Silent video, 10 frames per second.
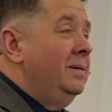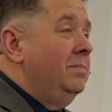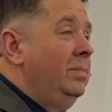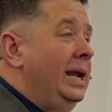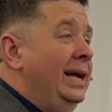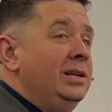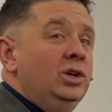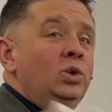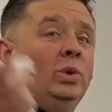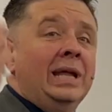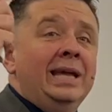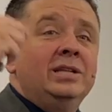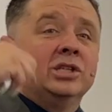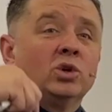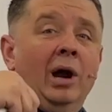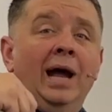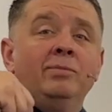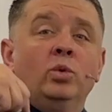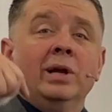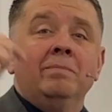But I knew when he described
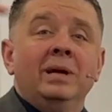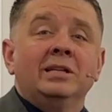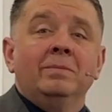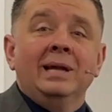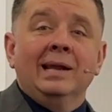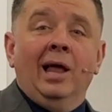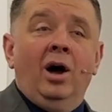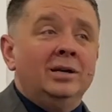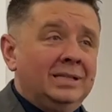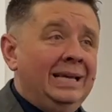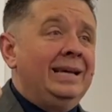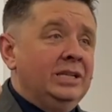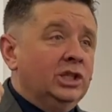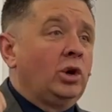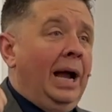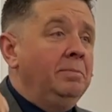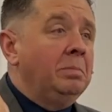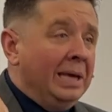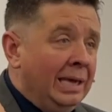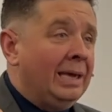what it meant to be lost, that described
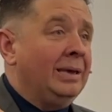me.